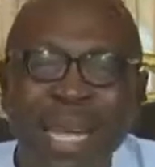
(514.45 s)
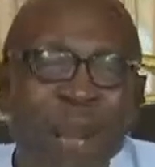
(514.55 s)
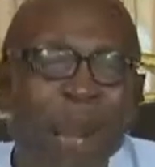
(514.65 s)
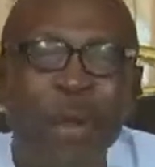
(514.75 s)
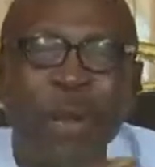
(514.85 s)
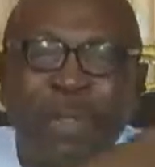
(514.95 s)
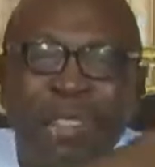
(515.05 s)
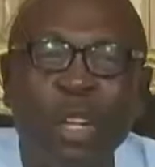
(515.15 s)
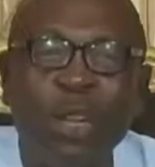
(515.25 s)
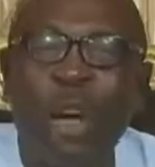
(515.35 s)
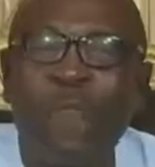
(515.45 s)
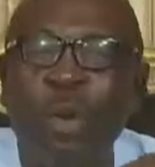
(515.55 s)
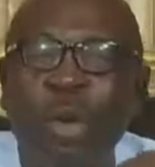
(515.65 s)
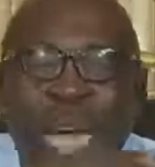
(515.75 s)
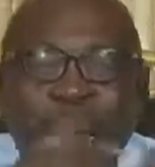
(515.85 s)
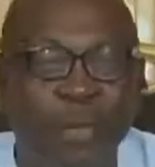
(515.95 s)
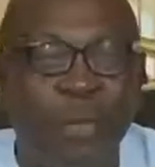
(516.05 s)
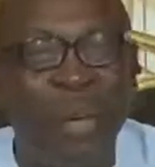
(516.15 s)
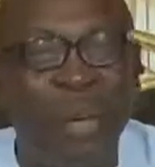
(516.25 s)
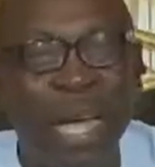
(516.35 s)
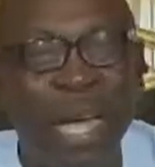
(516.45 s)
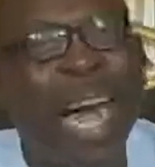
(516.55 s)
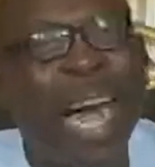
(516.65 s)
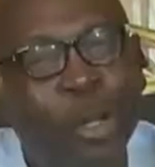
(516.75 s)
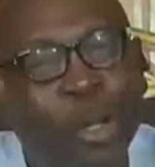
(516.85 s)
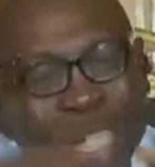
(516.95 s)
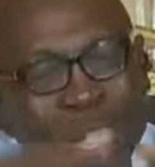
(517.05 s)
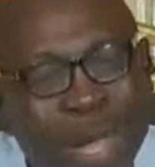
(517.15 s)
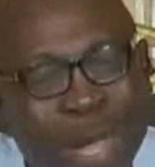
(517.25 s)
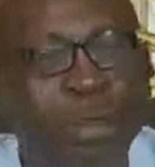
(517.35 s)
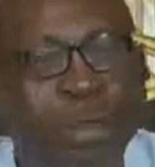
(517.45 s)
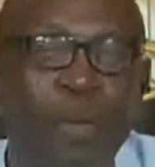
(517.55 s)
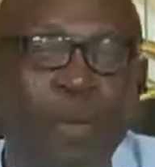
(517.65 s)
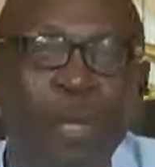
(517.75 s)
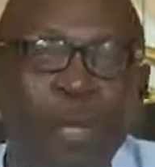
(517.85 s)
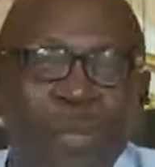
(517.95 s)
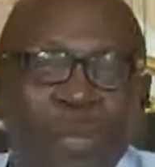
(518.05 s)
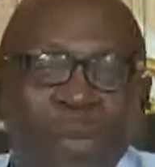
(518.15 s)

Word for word: the people you have said you have no regard for, how do you expect them to vote for you?